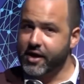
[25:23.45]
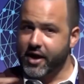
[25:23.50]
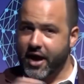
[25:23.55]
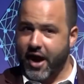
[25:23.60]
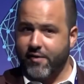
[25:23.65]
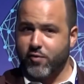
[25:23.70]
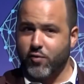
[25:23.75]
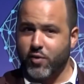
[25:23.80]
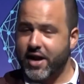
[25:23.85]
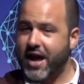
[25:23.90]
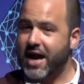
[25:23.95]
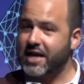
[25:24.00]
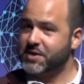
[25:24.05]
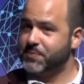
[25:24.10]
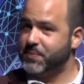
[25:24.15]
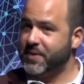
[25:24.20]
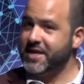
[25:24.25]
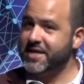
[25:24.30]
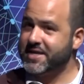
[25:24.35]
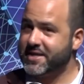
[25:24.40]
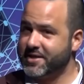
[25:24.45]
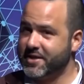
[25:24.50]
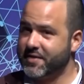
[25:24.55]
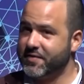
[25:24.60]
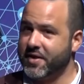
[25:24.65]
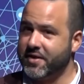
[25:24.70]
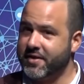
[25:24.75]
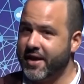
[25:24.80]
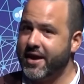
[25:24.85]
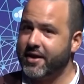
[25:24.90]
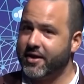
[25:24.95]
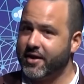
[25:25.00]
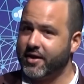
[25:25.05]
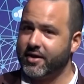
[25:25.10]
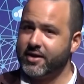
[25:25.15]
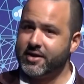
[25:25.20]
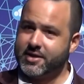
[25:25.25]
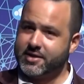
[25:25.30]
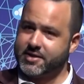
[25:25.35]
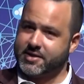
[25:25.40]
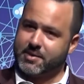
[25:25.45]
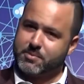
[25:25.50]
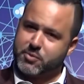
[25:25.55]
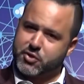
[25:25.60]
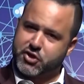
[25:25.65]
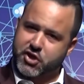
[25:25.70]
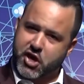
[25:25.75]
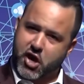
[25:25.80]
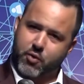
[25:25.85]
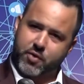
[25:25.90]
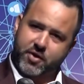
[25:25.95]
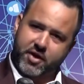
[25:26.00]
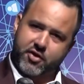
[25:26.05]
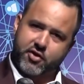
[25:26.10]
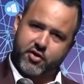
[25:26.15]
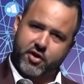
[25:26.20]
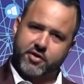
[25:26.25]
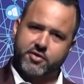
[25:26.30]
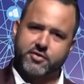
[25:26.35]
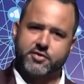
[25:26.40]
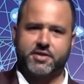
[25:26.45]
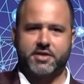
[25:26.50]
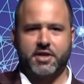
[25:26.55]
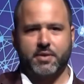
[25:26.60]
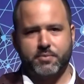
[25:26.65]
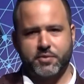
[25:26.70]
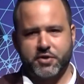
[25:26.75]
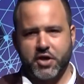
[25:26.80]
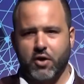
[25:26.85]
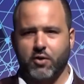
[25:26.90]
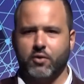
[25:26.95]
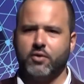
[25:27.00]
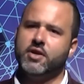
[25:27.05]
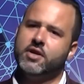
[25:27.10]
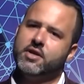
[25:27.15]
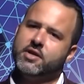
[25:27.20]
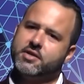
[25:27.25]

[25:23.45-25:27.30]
Everyone has pieces of the data. Some share with each other, some don't.